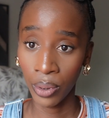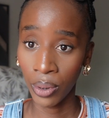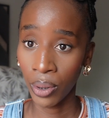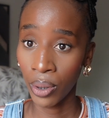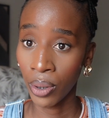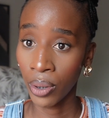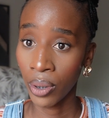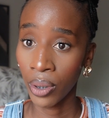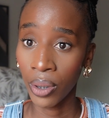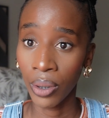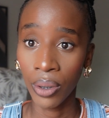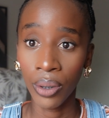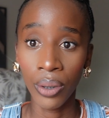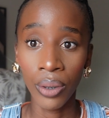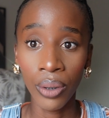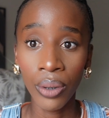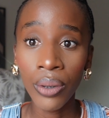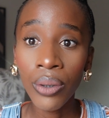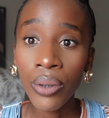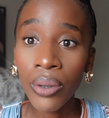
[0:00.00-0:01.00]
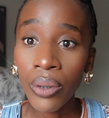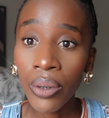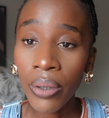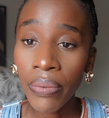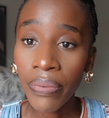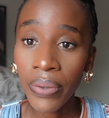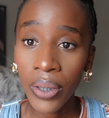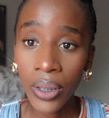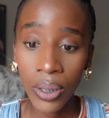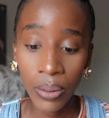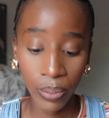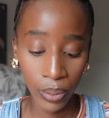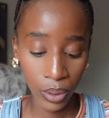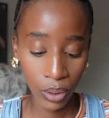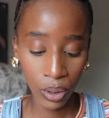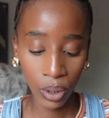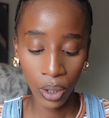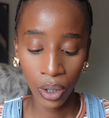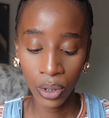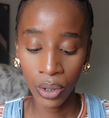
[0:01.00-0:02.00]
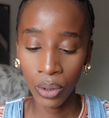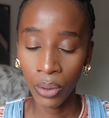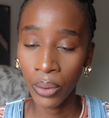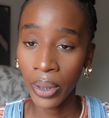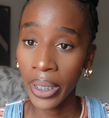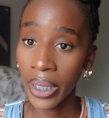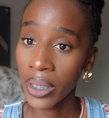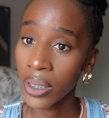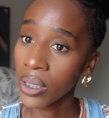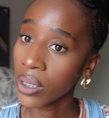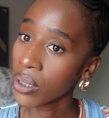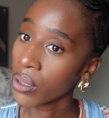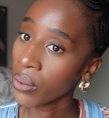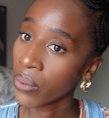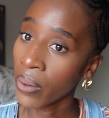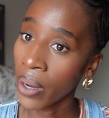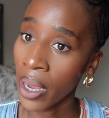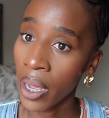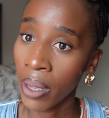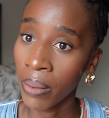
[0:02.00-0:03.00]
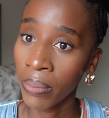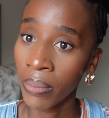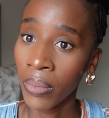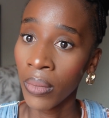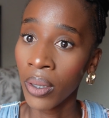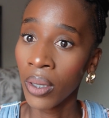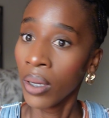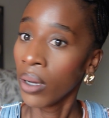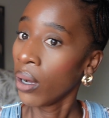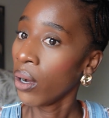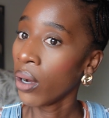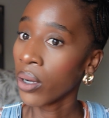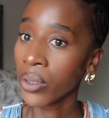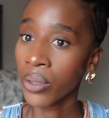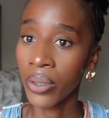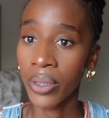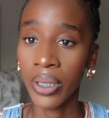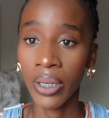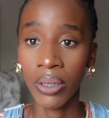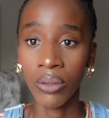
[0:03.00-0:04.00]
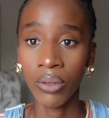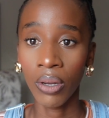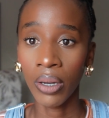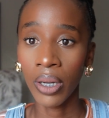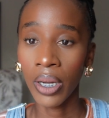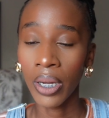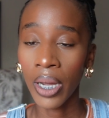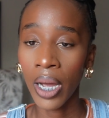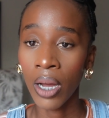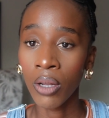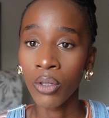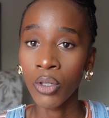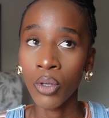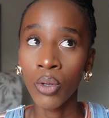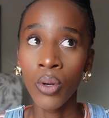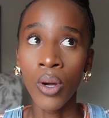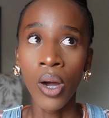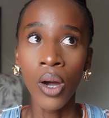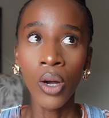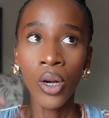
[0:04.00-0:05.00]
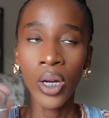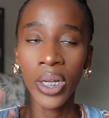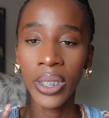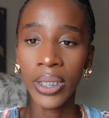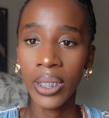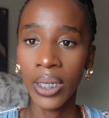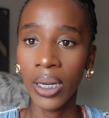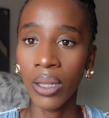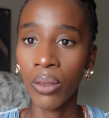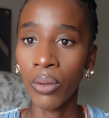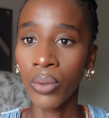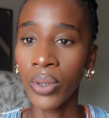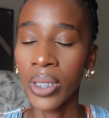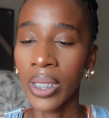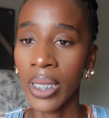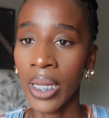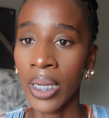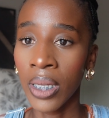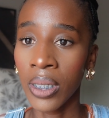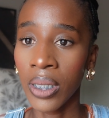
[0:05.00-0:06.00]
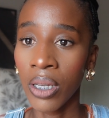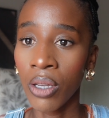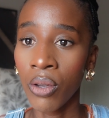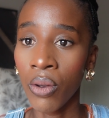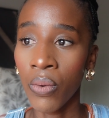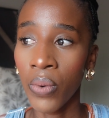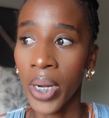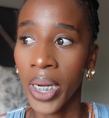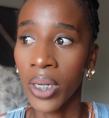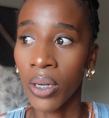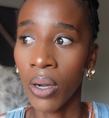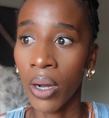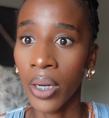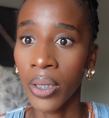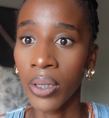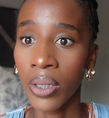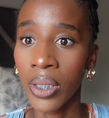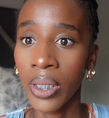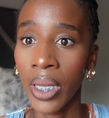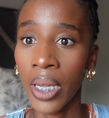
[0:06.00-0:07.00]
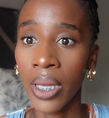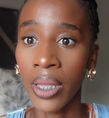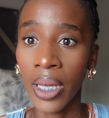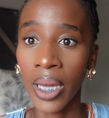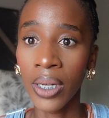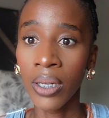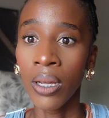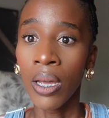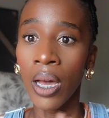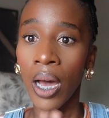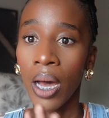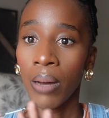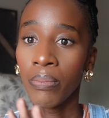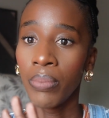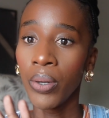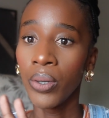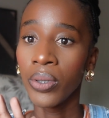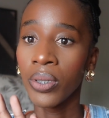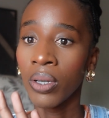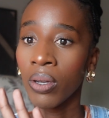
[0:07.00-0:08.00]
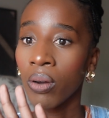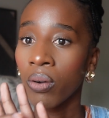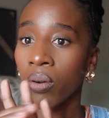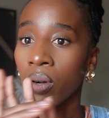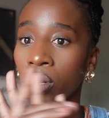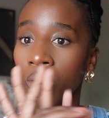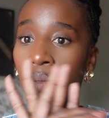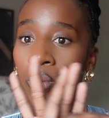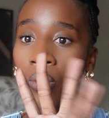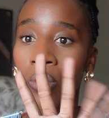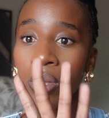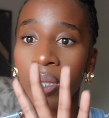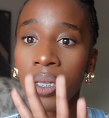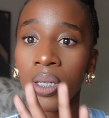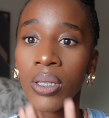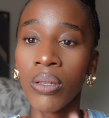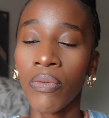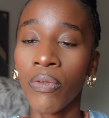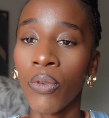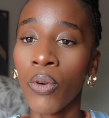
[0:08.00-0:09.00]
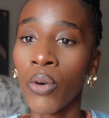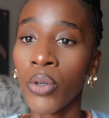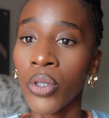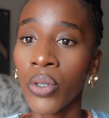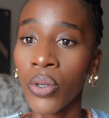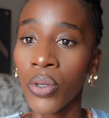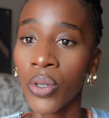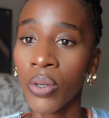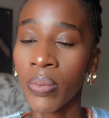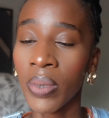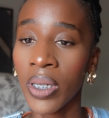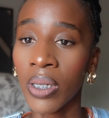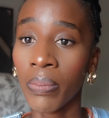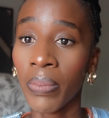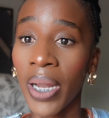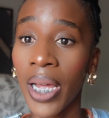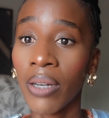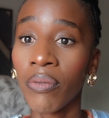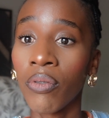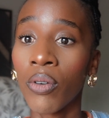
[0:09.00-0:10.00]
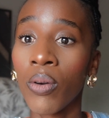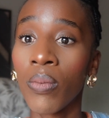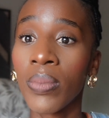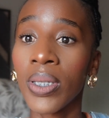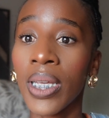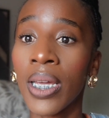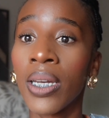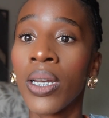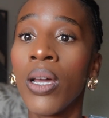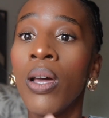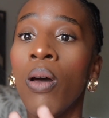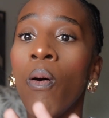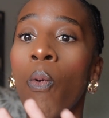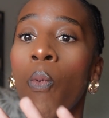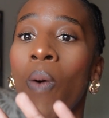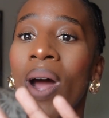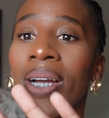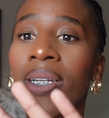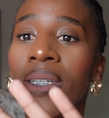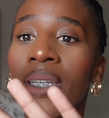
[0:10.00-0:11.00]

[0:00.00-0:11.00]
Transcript: on your Facebook, on your Instagram, on your TikTok account. So consider those things in your rate card to say that I'm posting across all these 4 social media platforms, and what